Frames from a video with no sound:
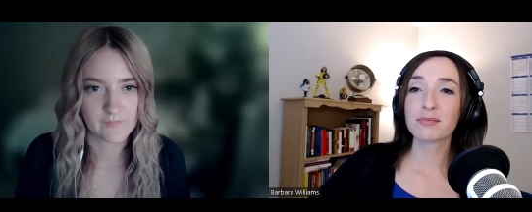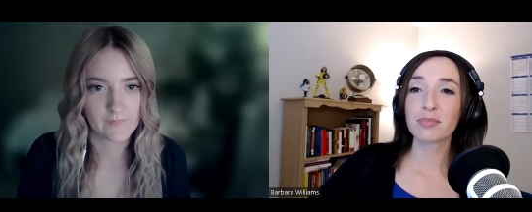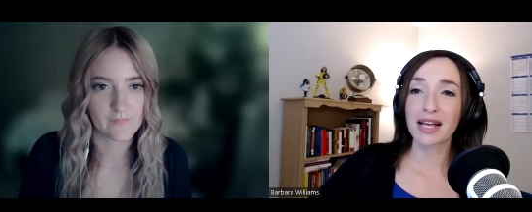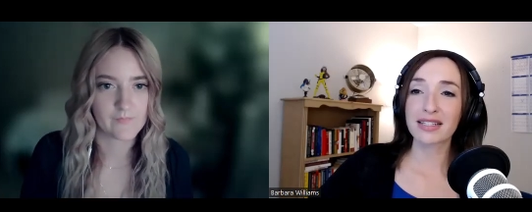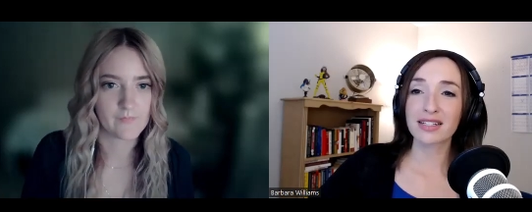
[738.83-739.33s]

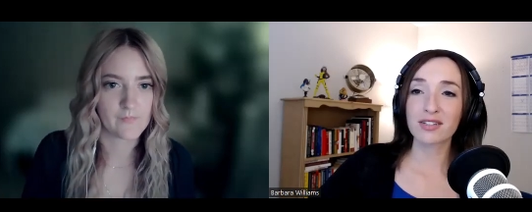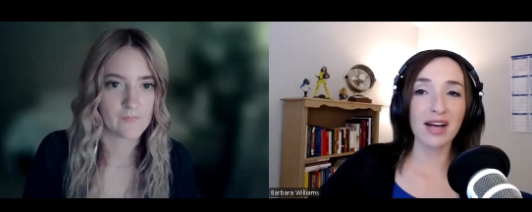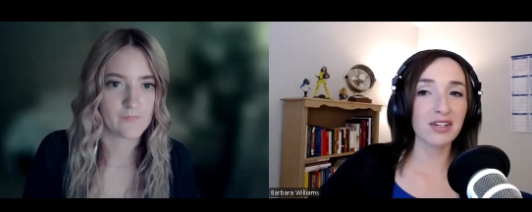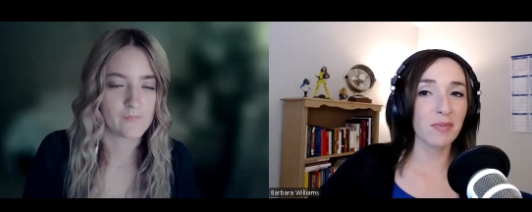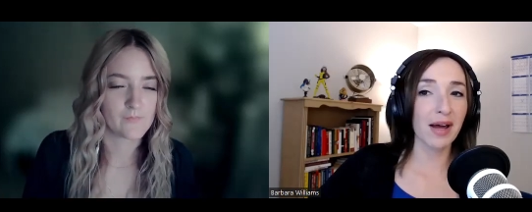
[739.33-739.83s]
Speaker 1: plastic
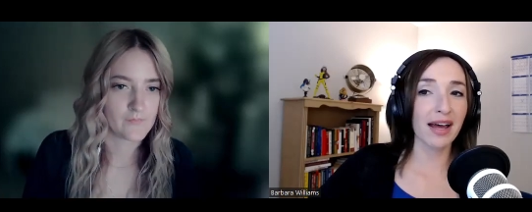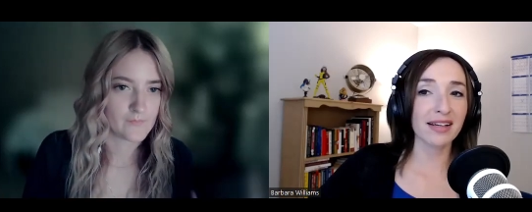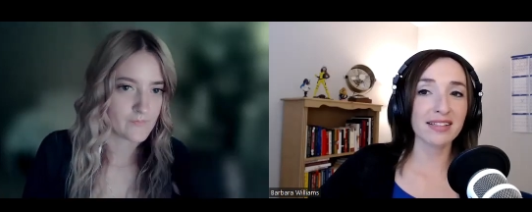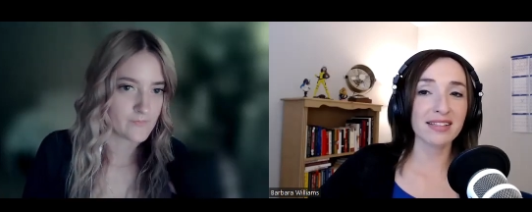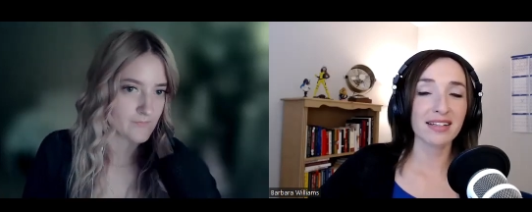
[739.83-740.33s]
trash
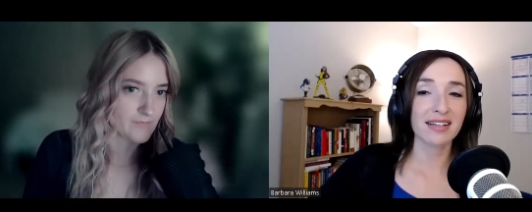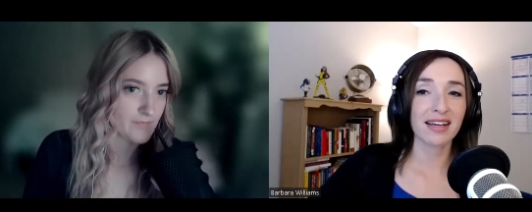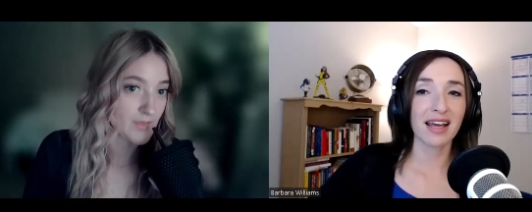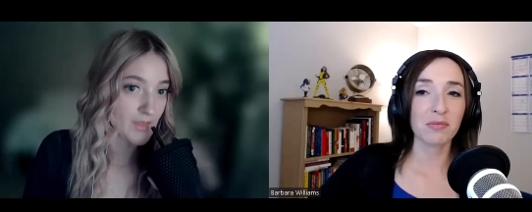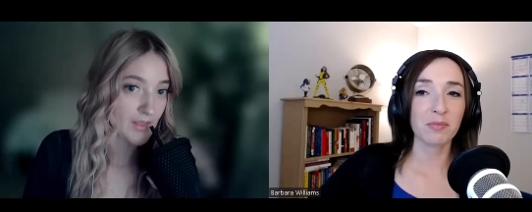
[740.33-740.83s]
bags
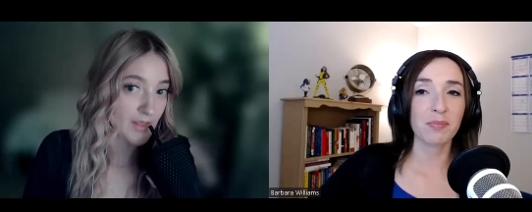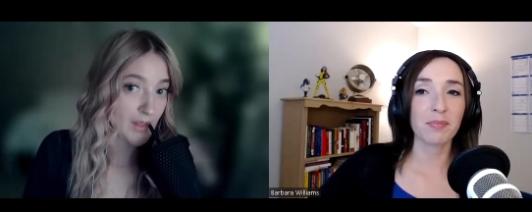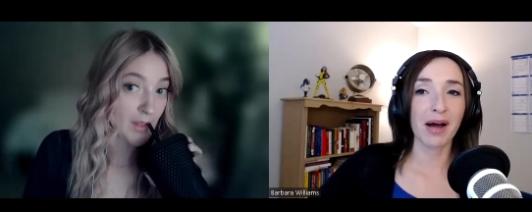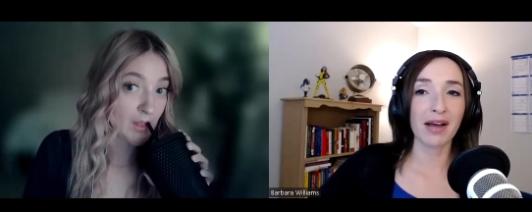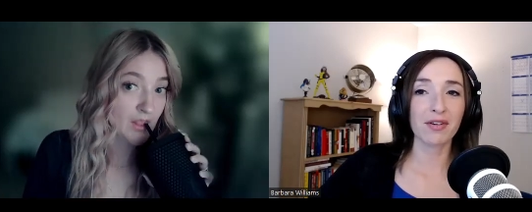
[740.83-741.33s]
and
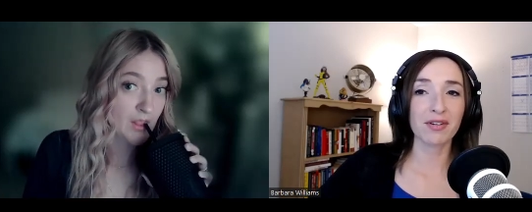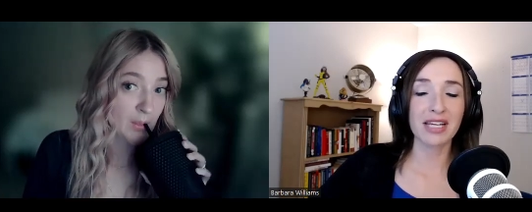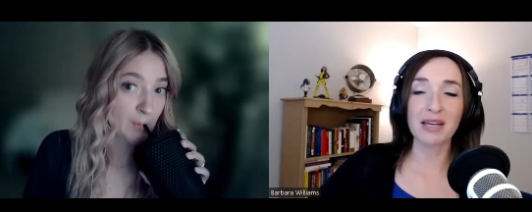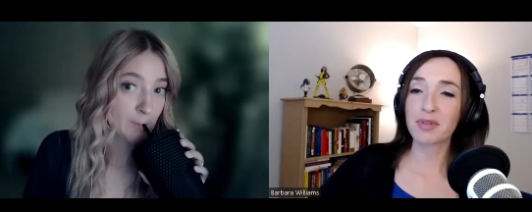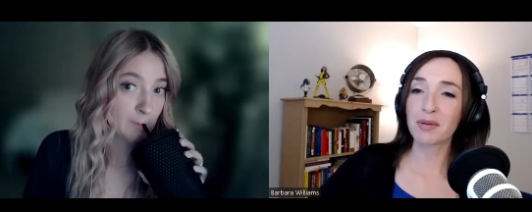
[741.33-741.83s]
either
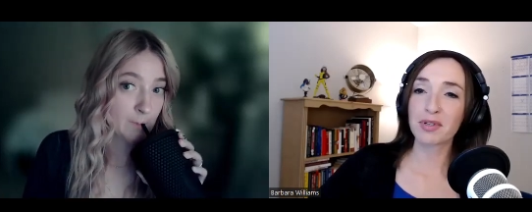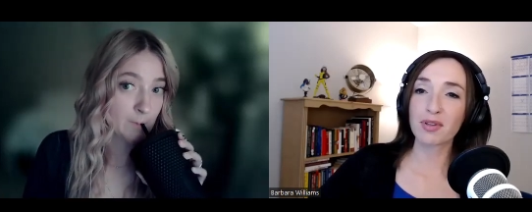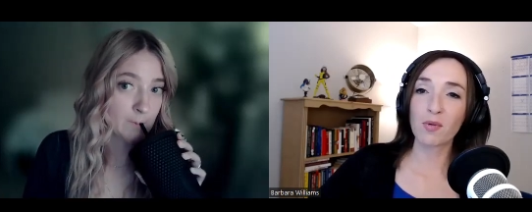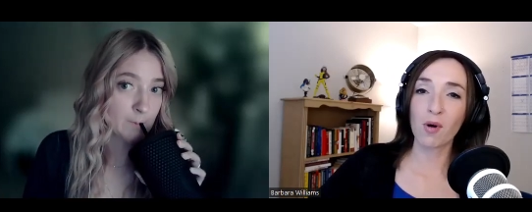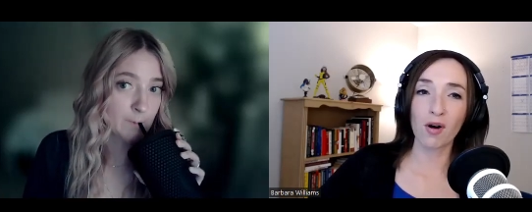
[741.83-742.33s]
tape them to
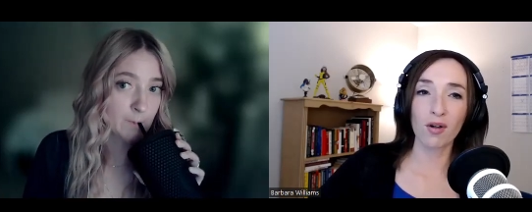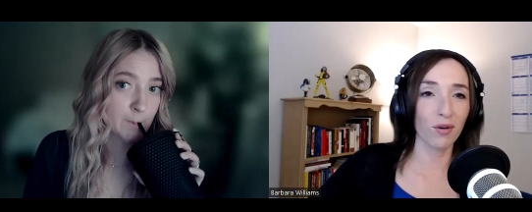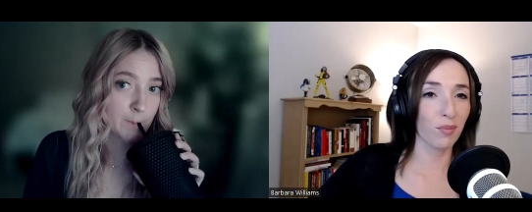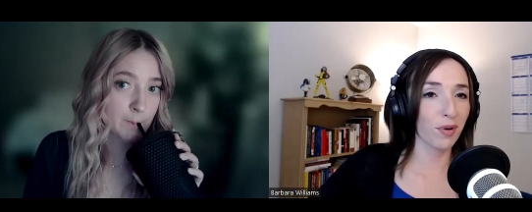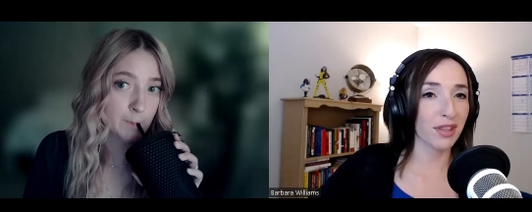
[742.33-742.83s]
the wall
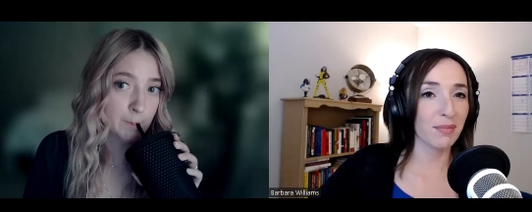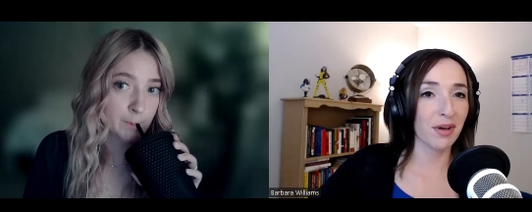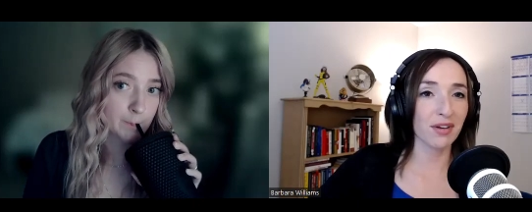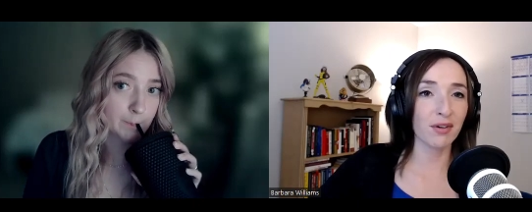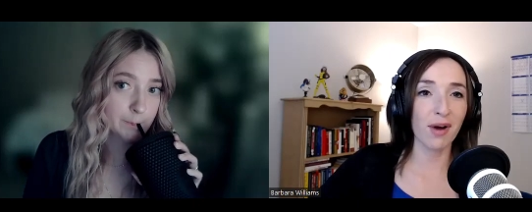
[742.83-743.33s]
or put them
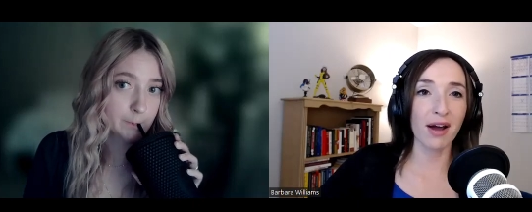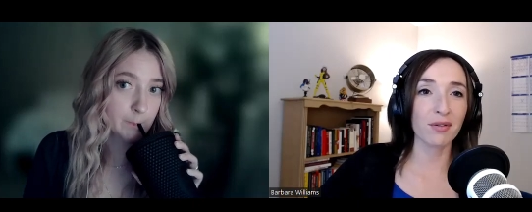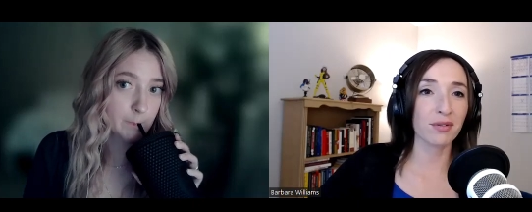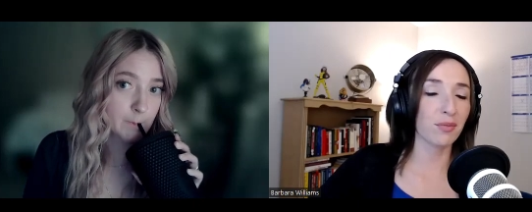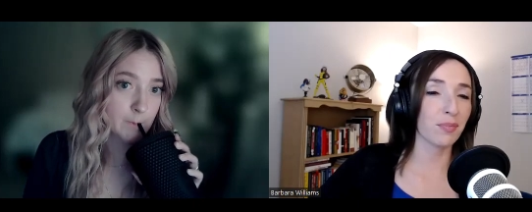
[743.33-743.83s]
on the
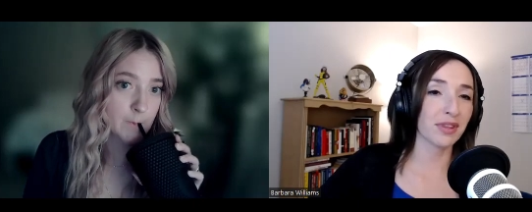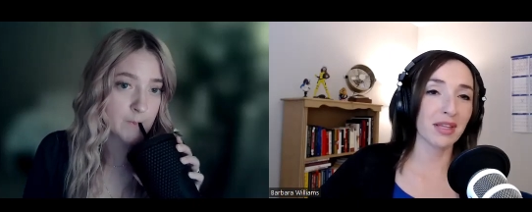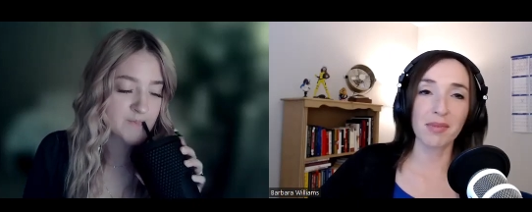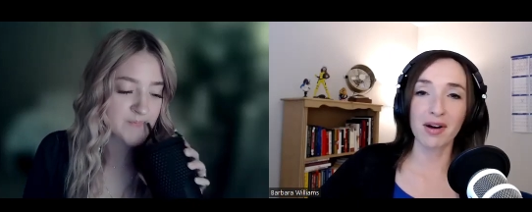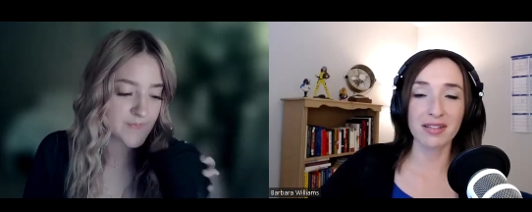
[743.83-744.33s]
ground or put
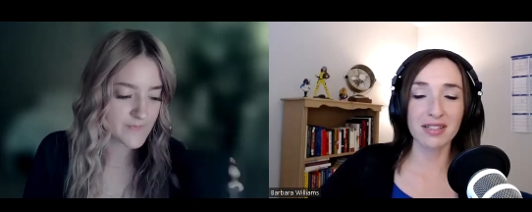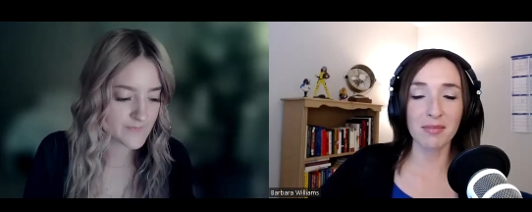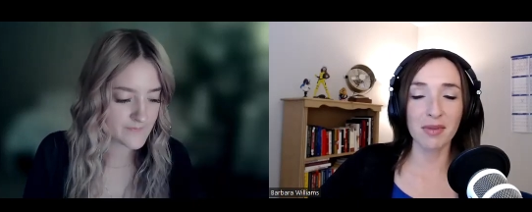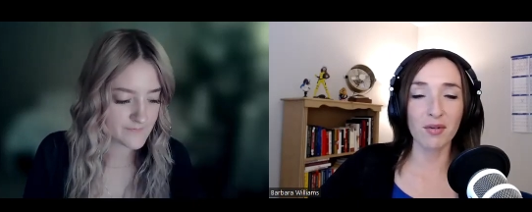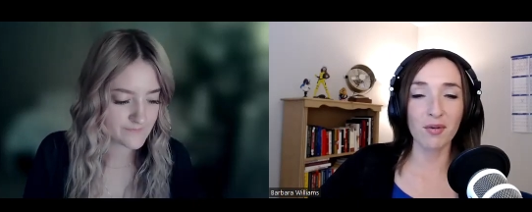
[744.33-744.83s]
them on
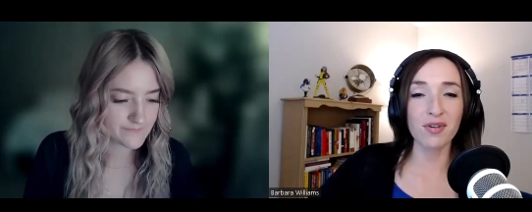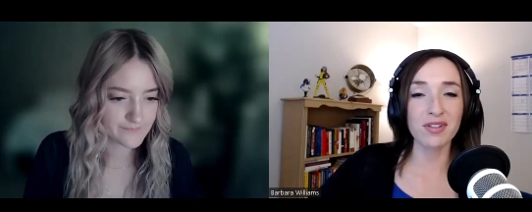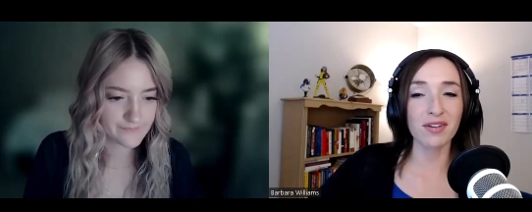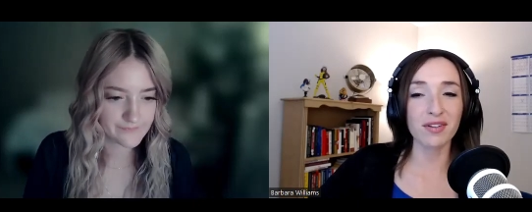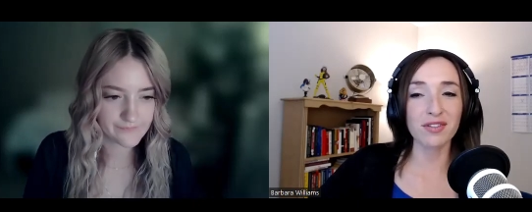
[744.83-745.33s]
some other
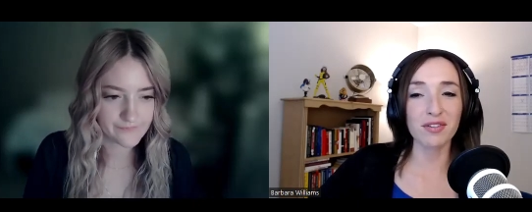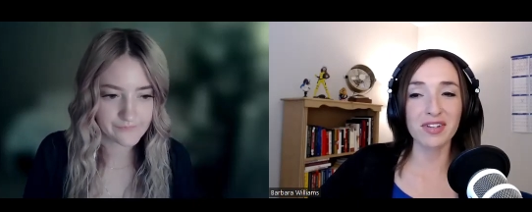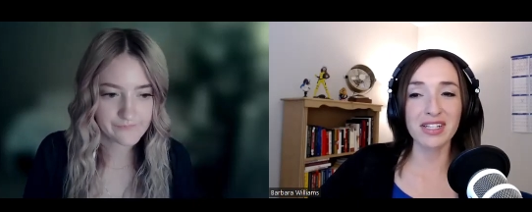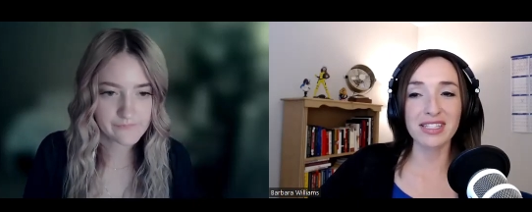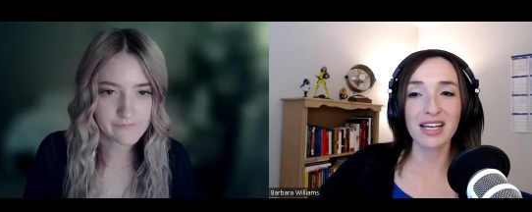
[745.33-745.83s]
horizontal
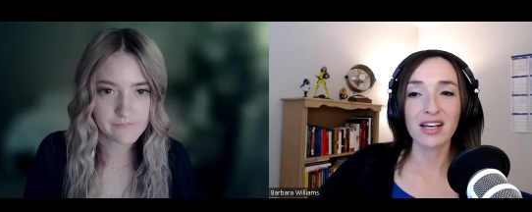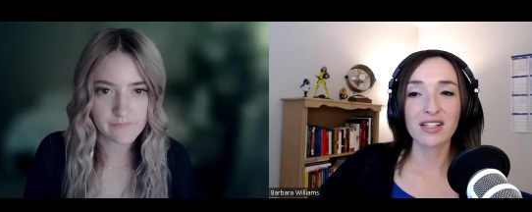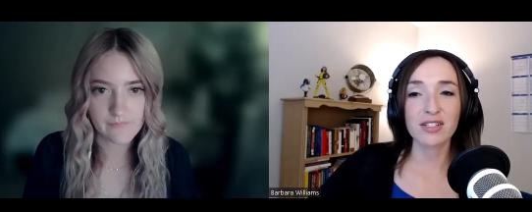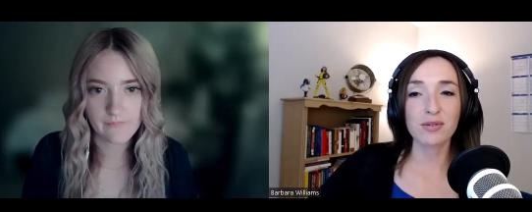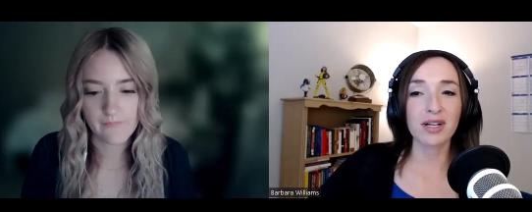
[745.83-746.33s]
surface
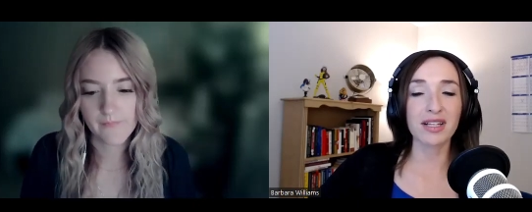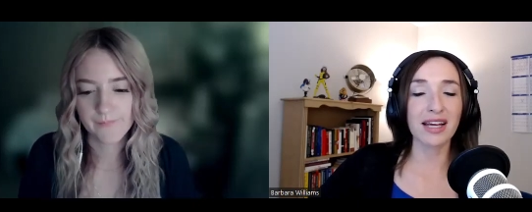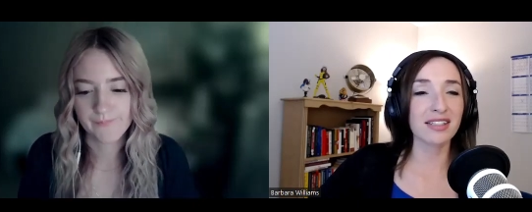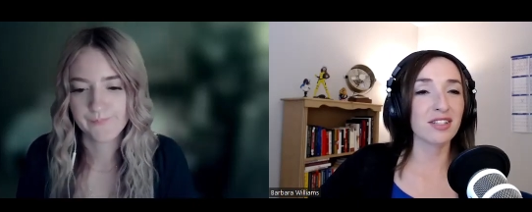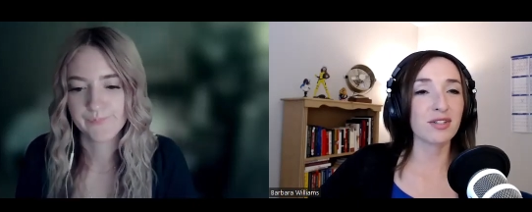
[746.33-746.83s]
to
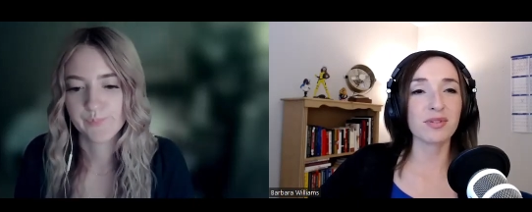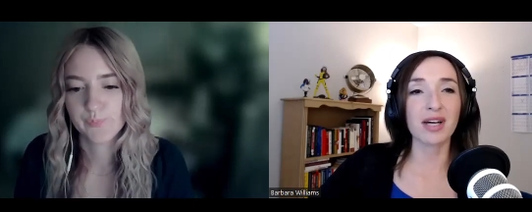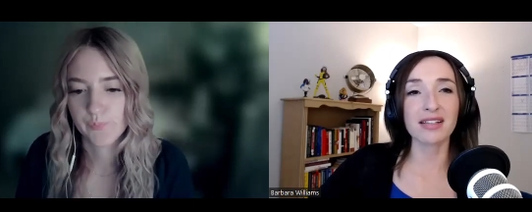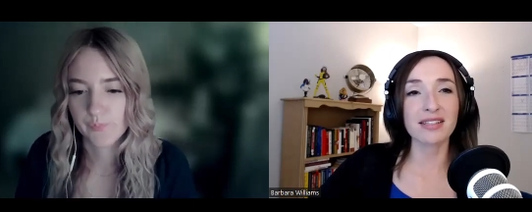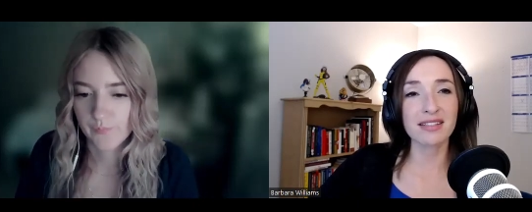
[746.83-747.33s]
collect new
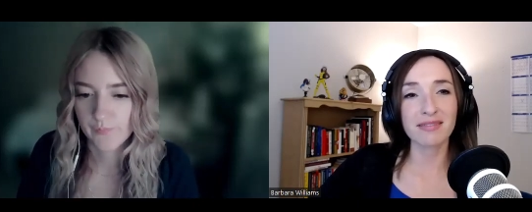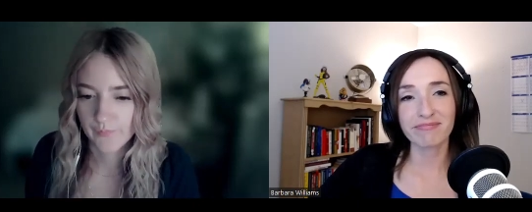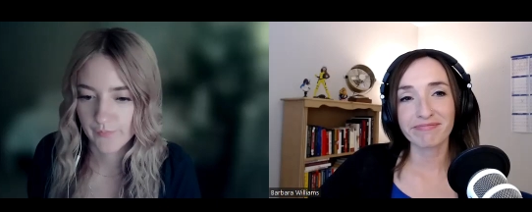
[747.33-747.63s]
dust.